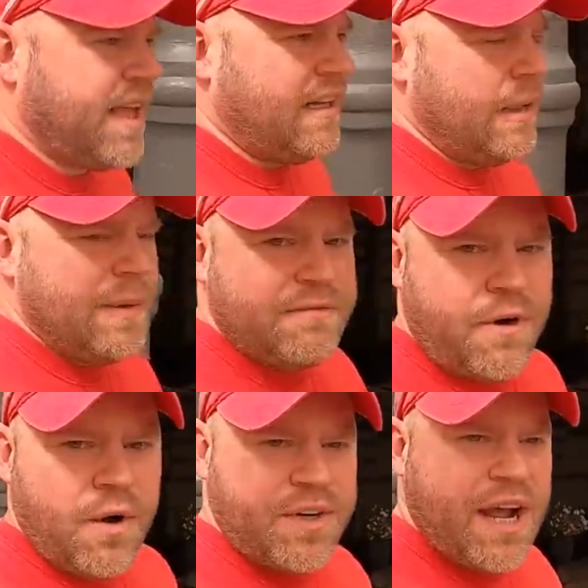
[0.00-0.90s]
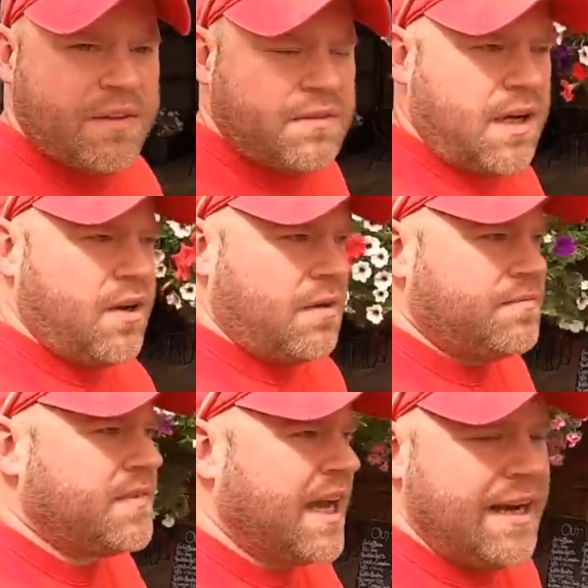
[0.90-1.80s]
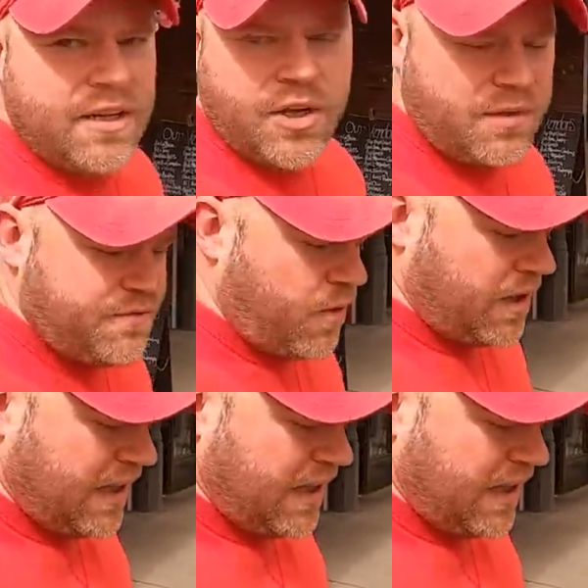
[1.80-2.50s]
get a little bit farther down the road. I'm kind of looking forward to